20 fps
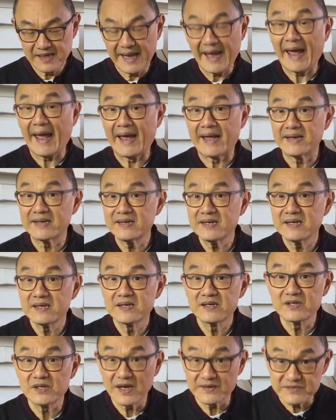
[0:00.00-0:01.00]
And,
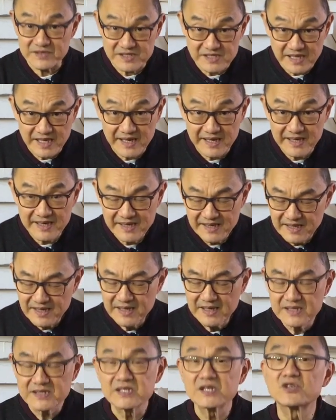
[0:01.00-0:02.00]
you have to say,
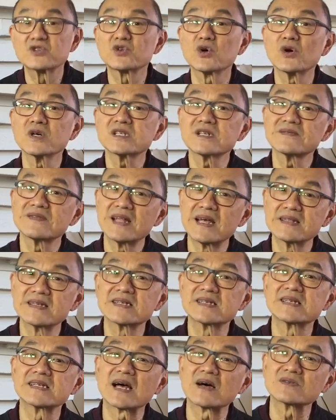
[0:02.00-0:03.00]
the choice of
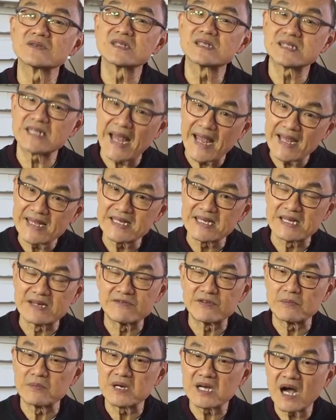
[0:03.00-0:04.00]
leathers is outstanding
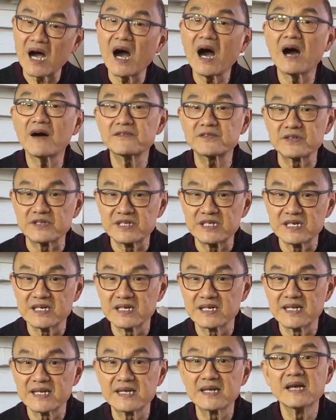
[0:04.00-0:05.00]
from calf to
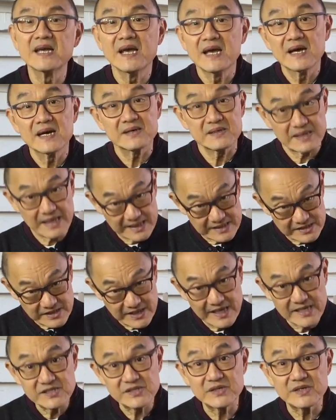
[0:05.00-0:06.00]
yearling, uh, and
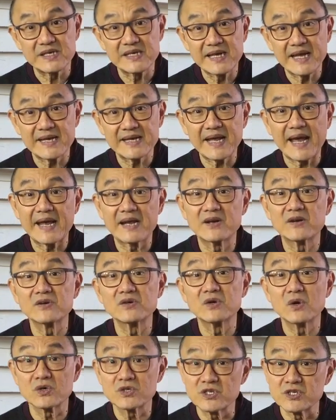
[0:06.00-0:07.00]
yes, you can get
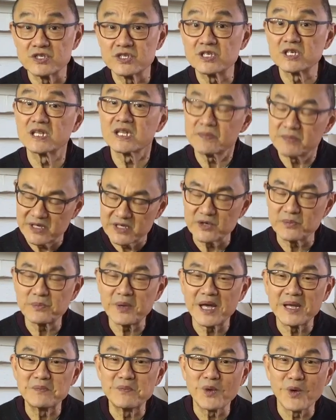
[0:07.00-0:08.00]
kangaroo or chinchilla, but you
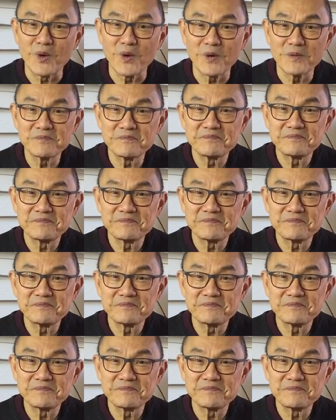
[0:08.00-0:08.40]
pay more.